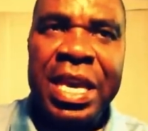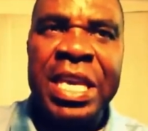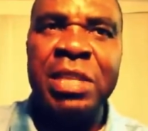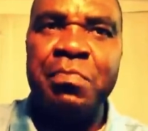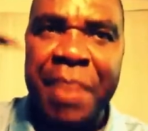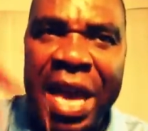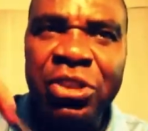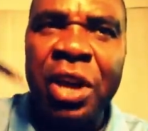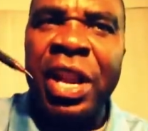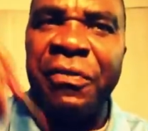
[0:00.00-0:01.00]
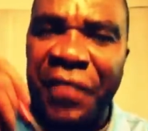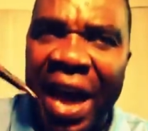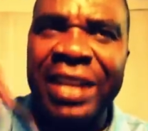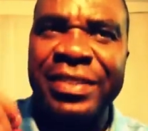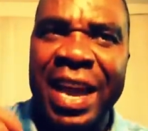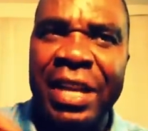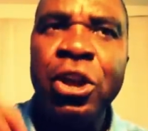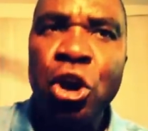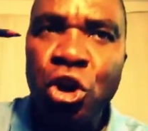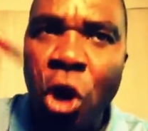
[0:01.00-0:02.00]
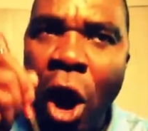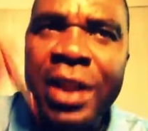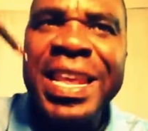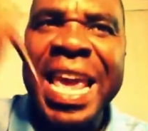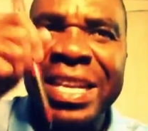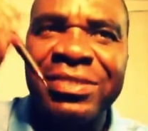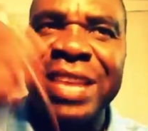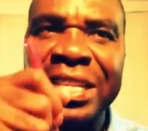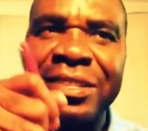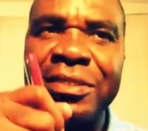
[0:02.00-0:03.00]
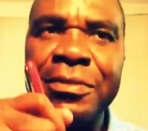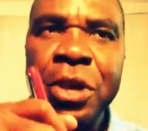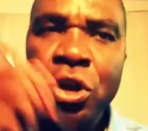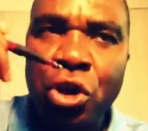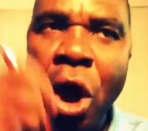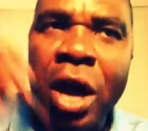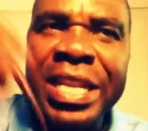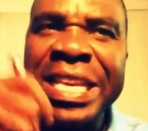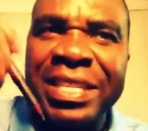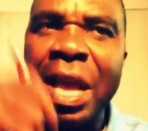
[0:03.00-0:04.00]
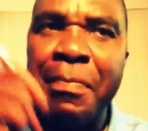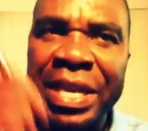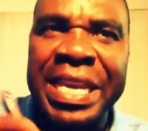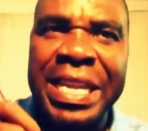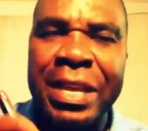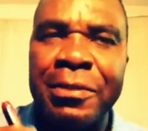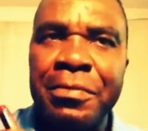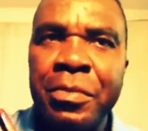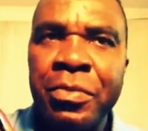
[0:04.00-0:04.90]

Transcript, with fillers: is based on the fact that God exists. God is the beginning.